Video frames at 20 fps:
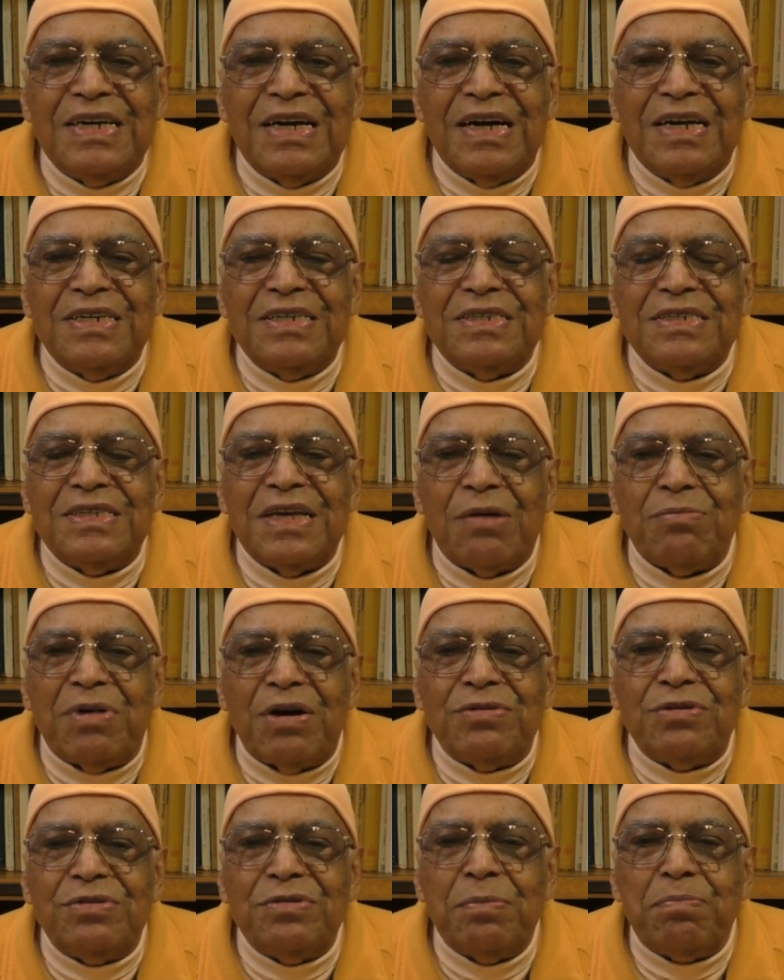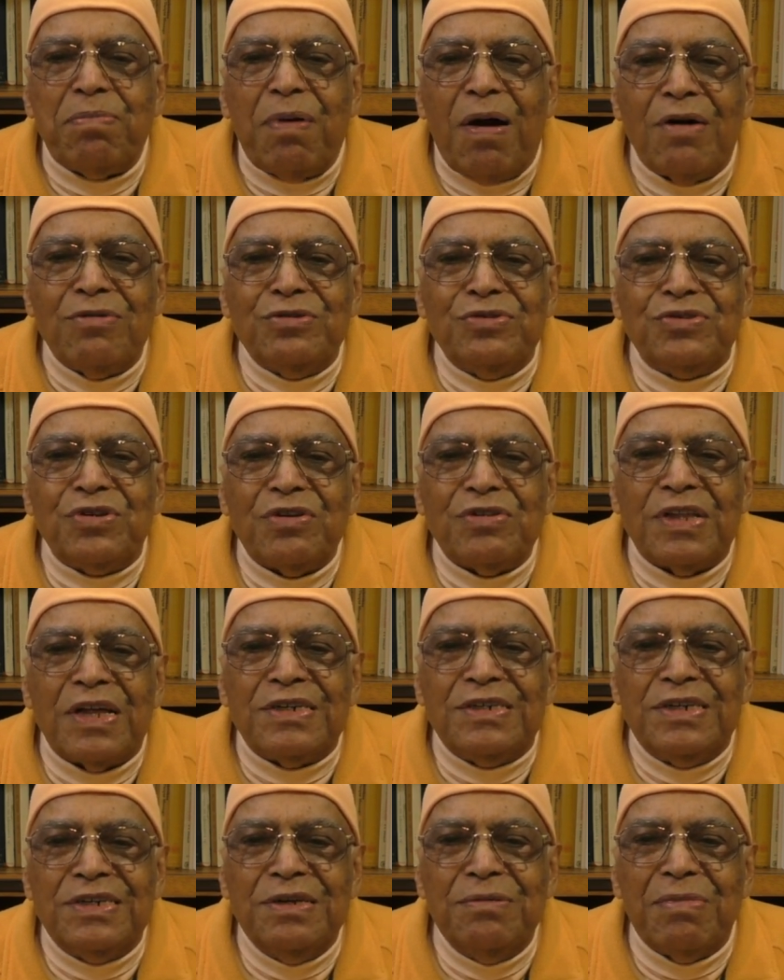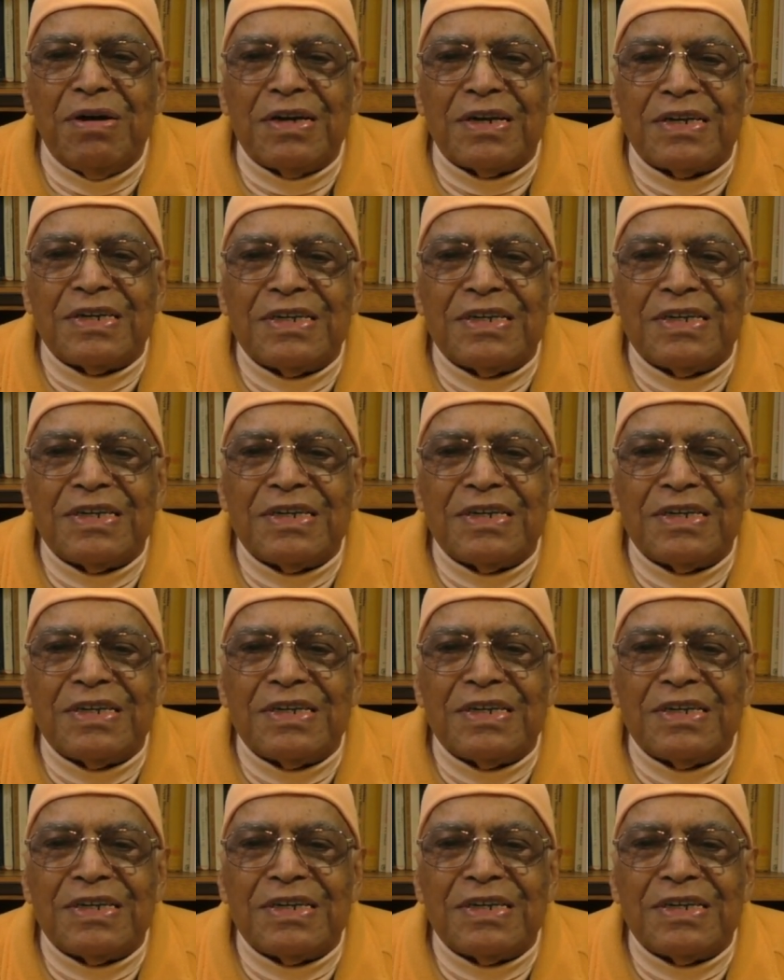and is about to pounce on the dreamer.